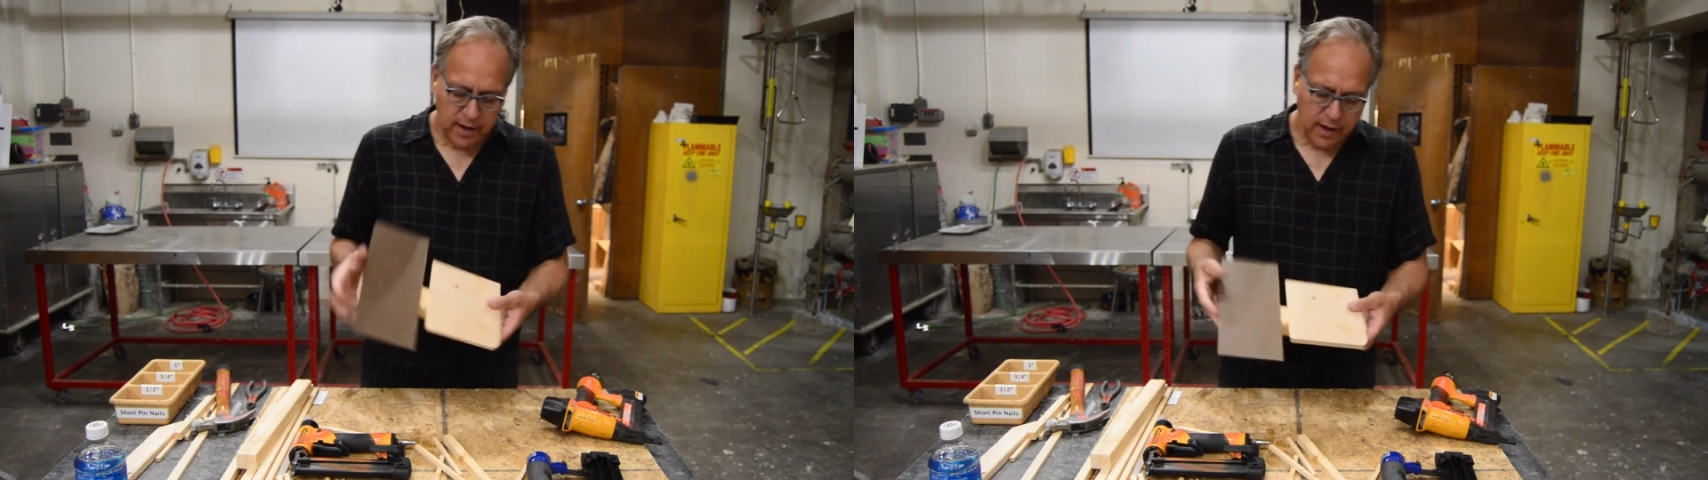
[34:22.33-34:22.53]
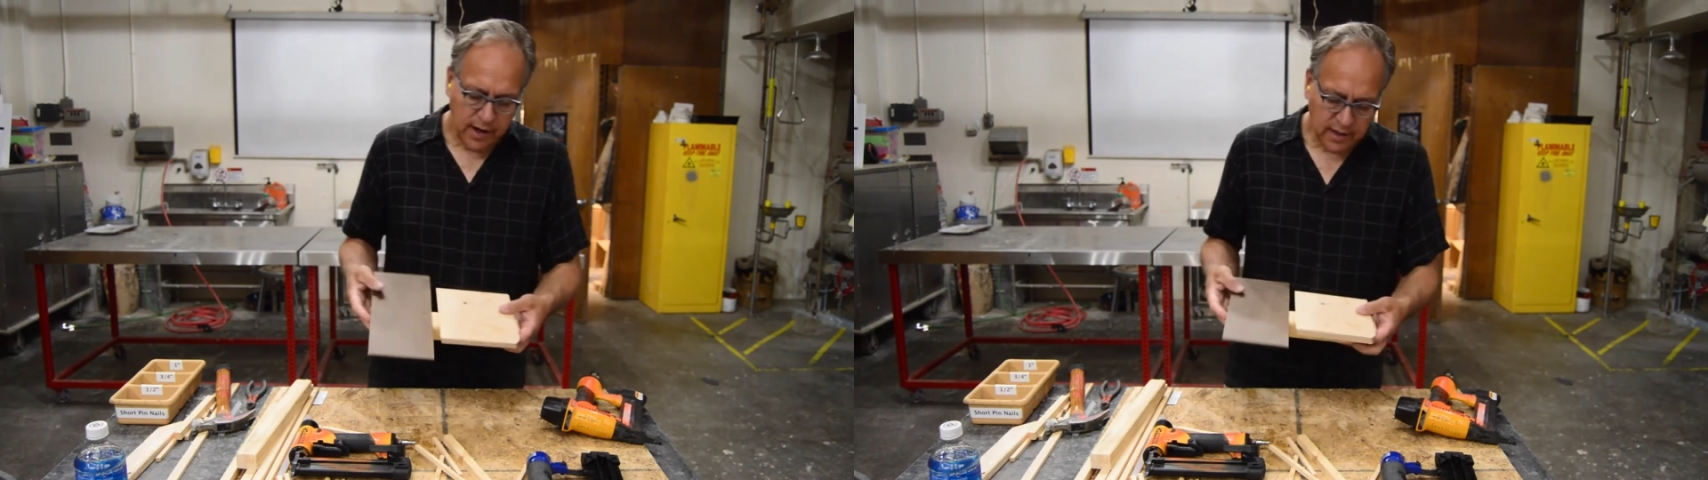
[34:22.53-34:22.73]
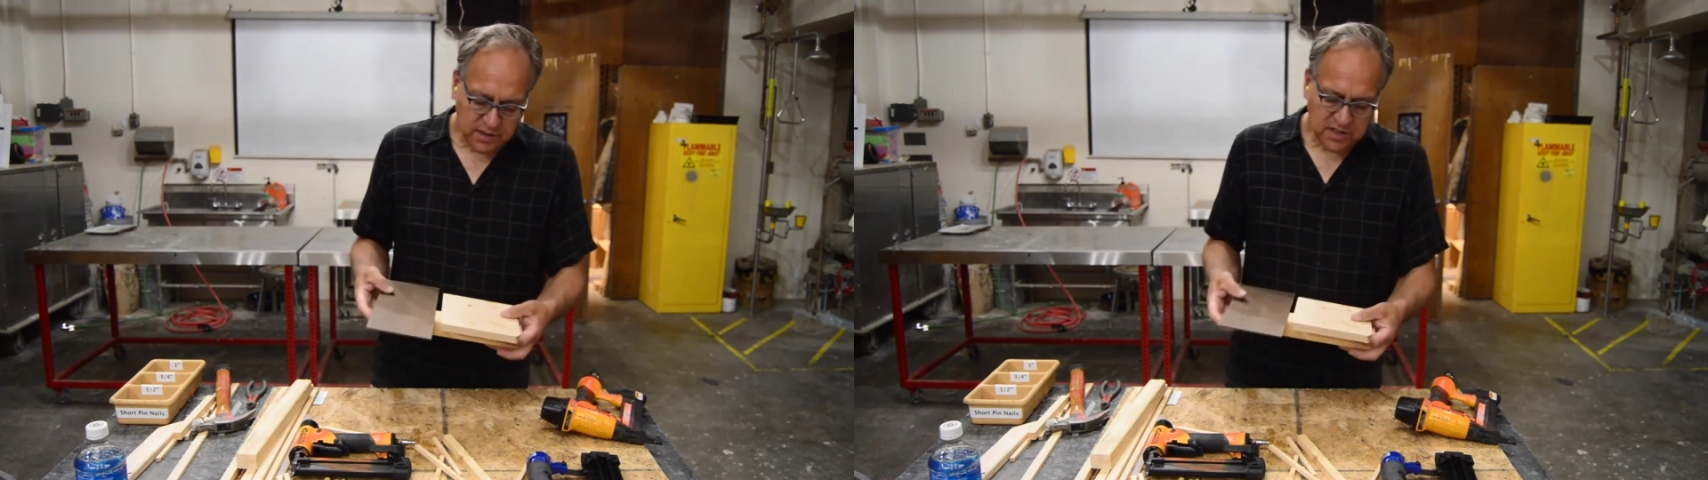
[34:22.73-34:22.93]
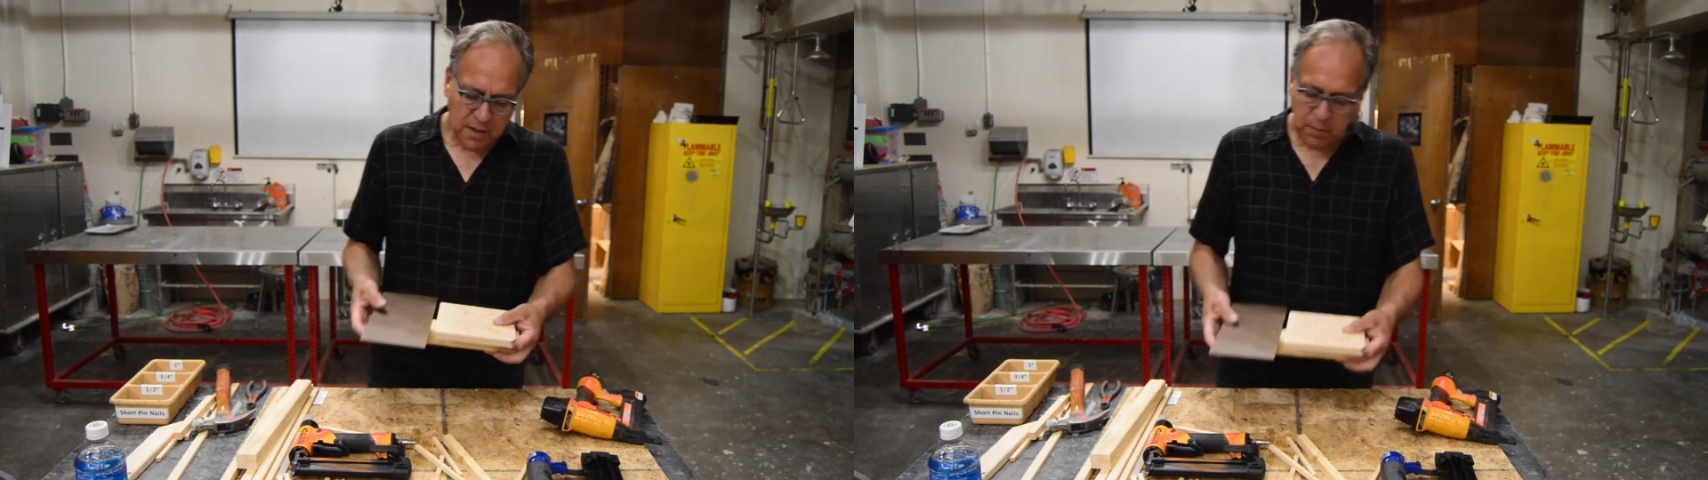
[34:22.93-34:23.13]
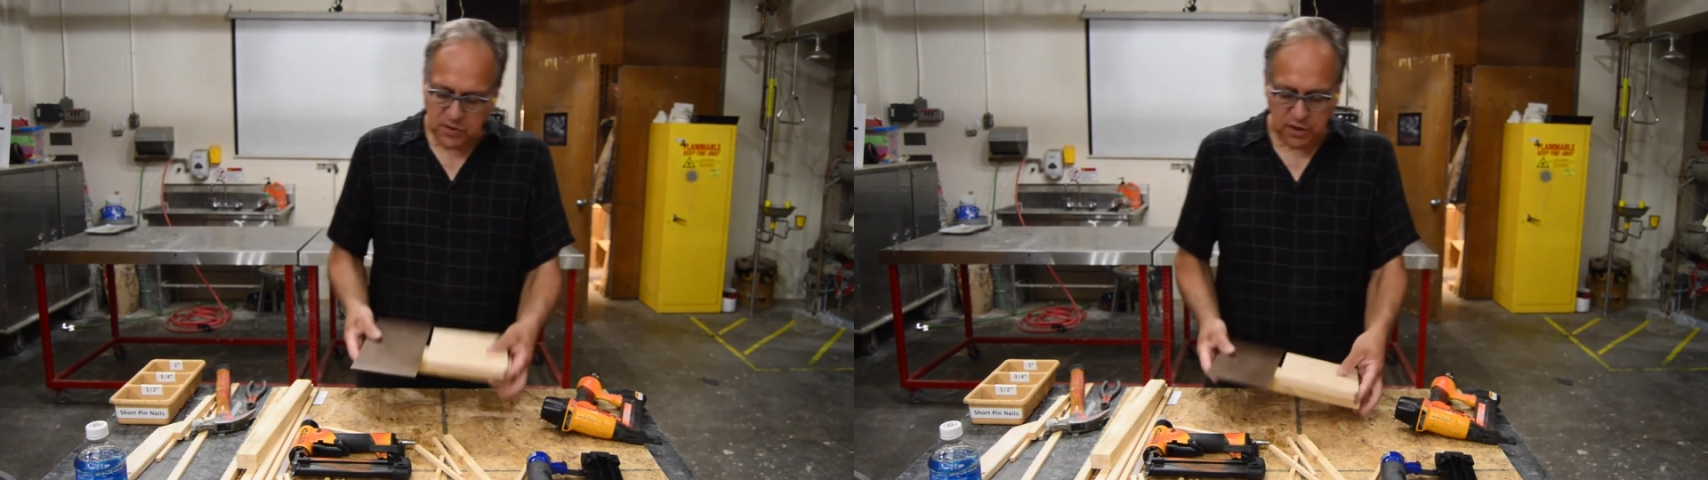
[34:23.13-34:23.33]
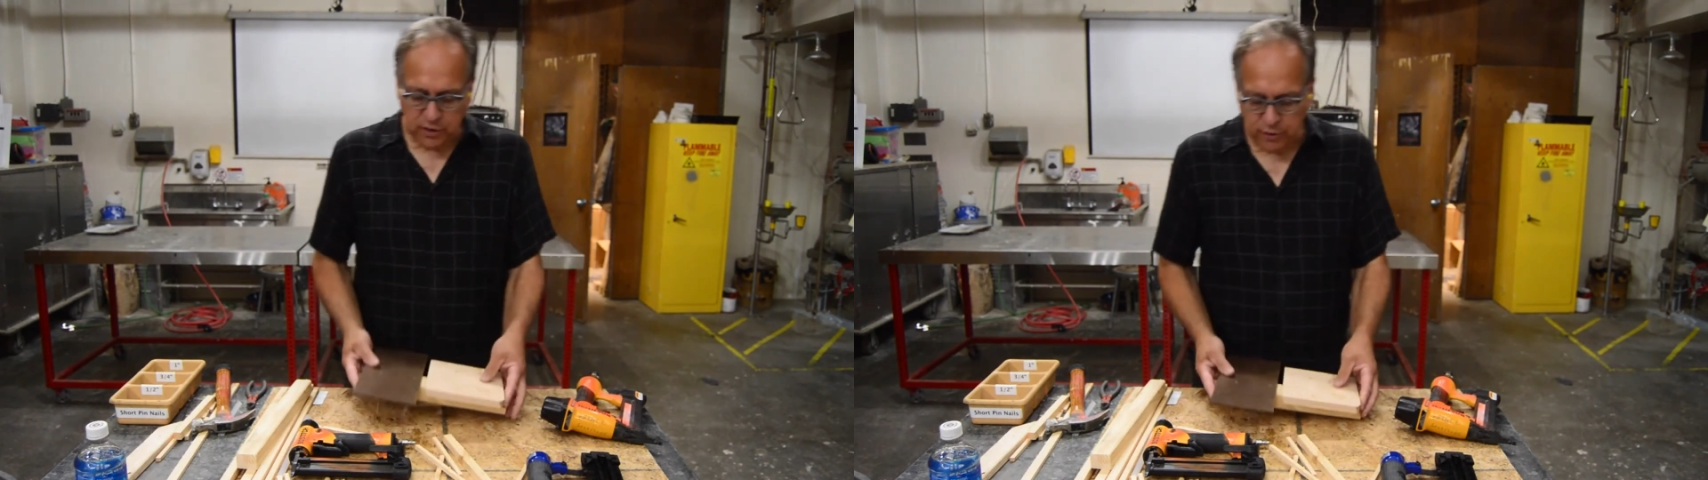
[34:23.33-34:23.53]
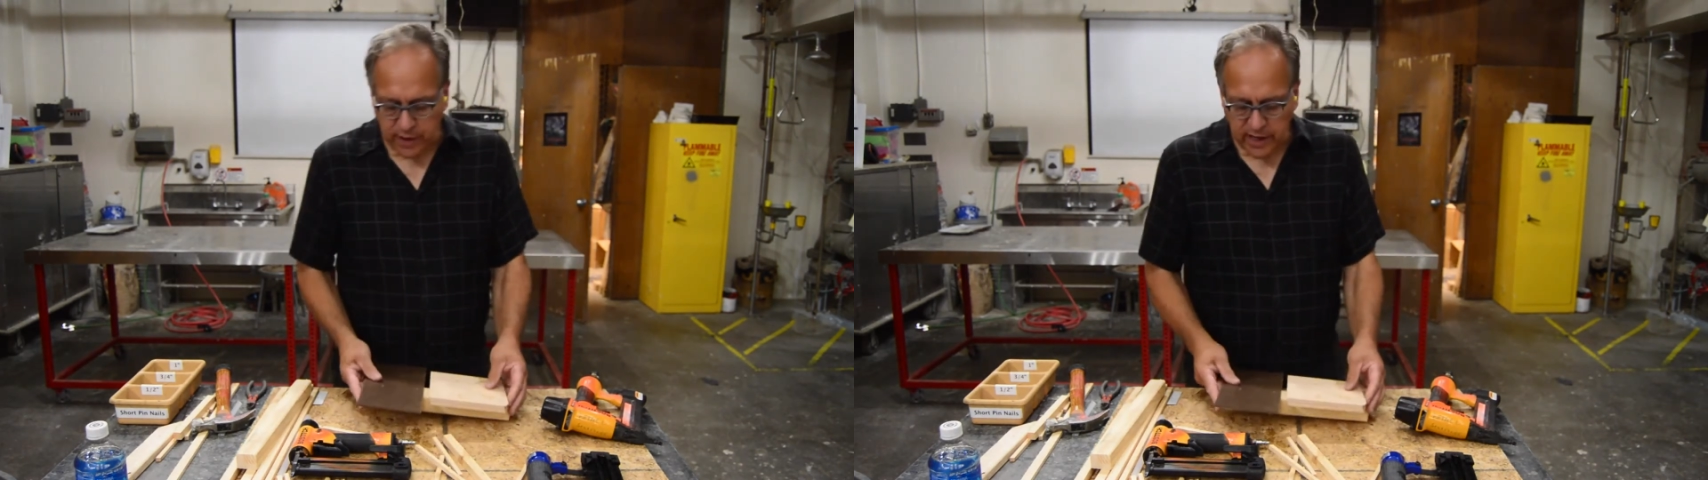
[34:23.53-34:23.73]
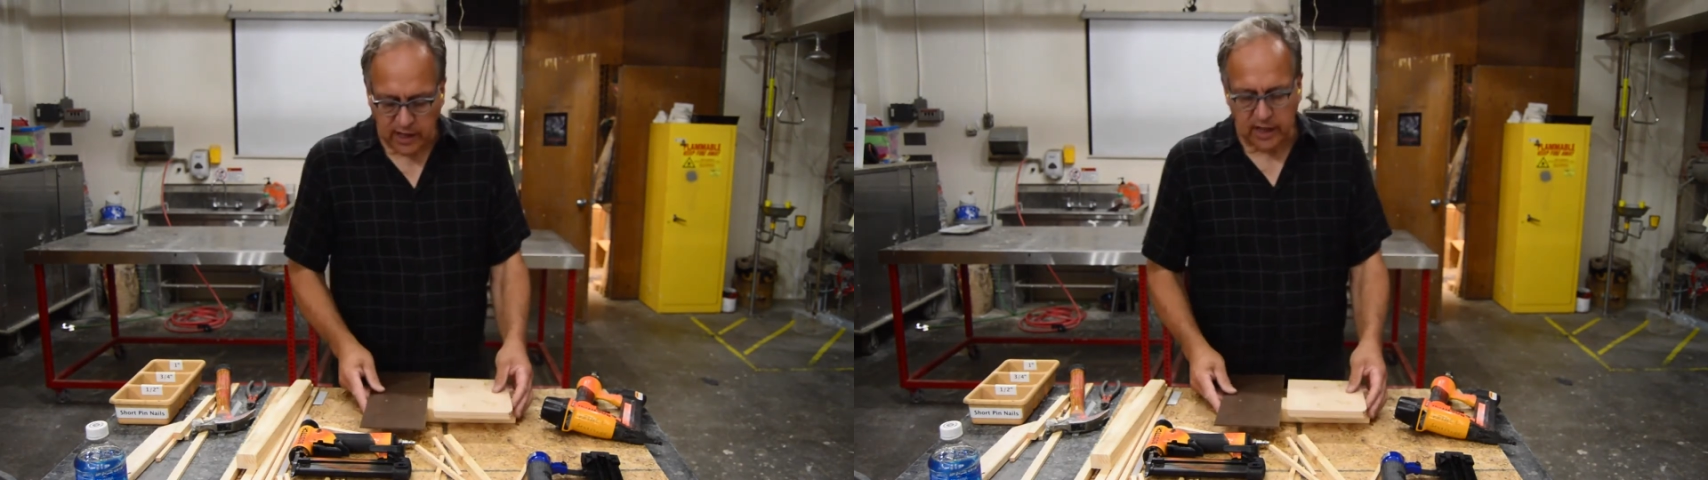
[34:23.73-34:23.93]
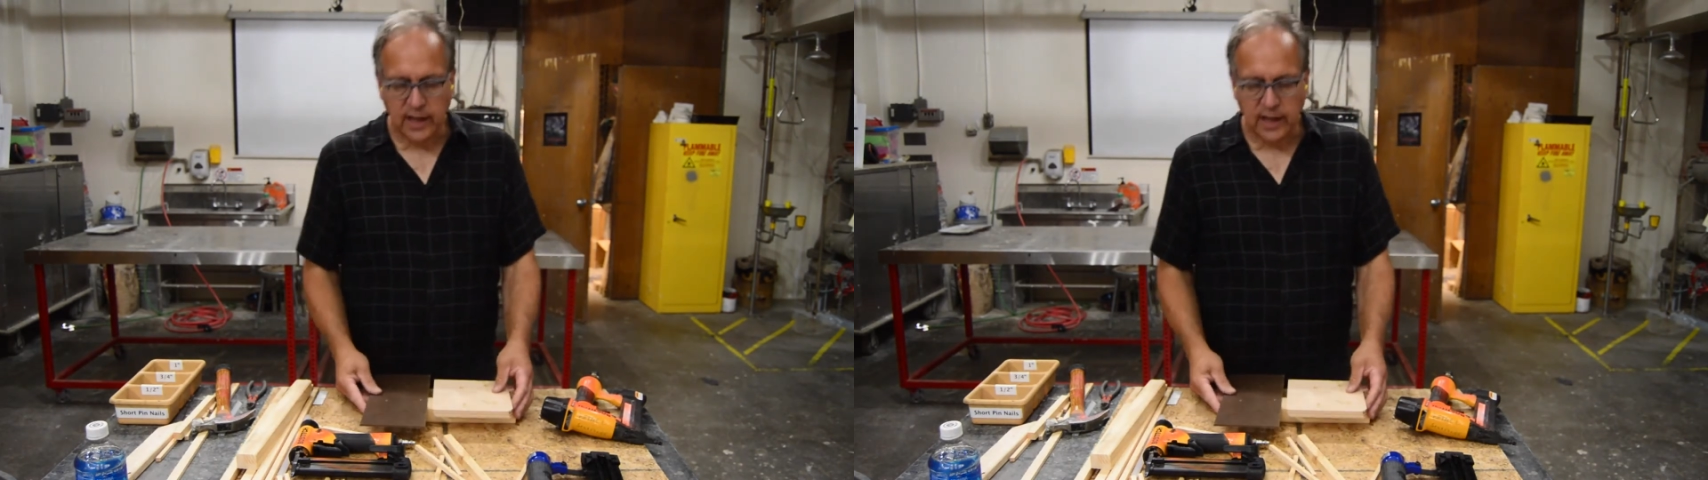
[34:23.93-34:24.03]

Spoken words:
The staples are great